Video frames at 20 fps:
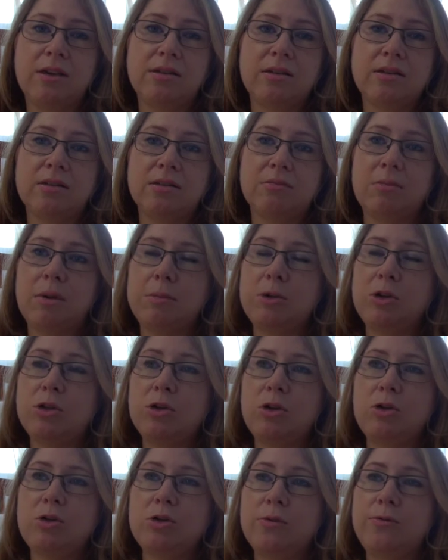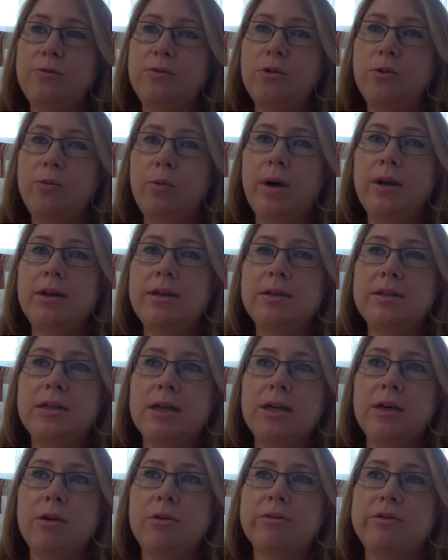hasn't made me turn to food. One
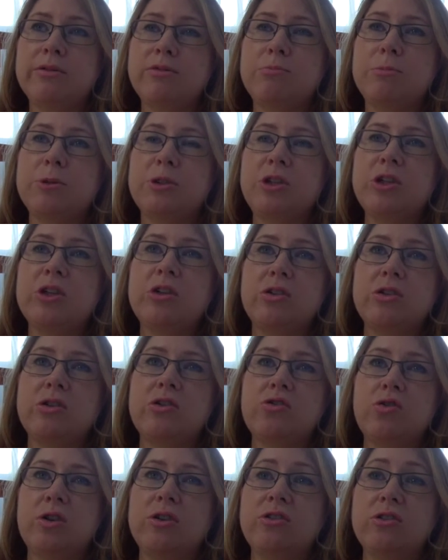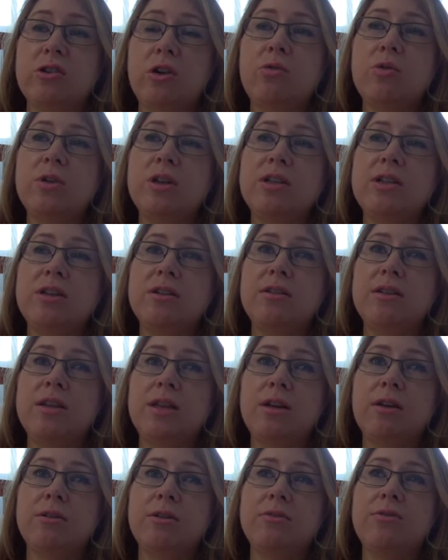day I was particularly stressed, and I really did
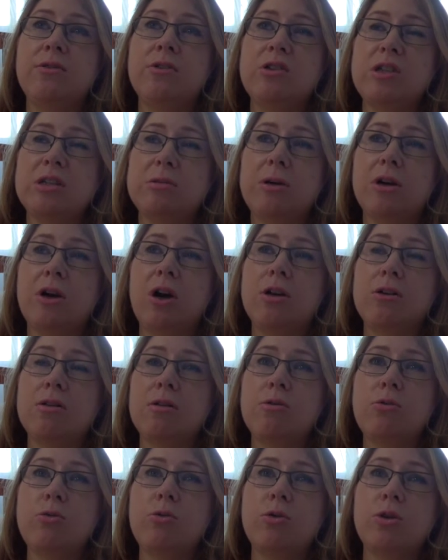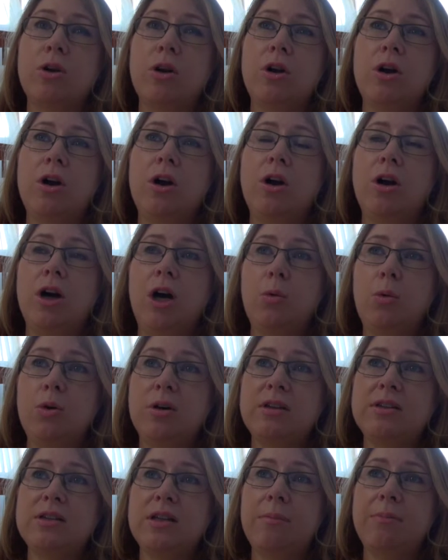think, it was the first time I kind of thought I
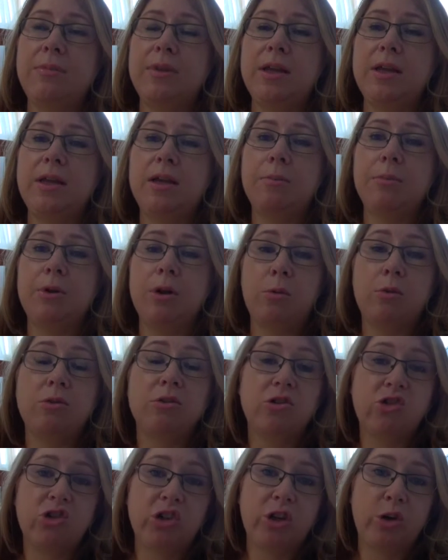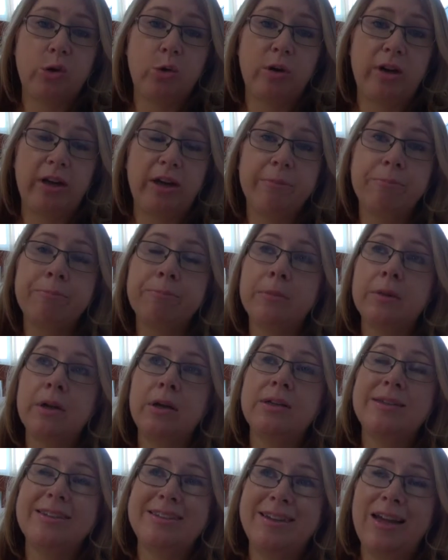wanted something, but I wanted a cheer cookie.
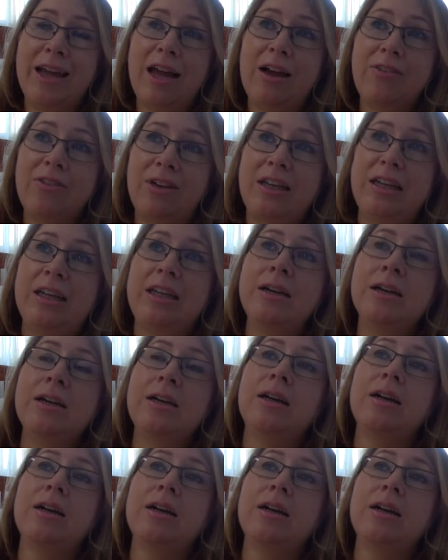Didn't have any.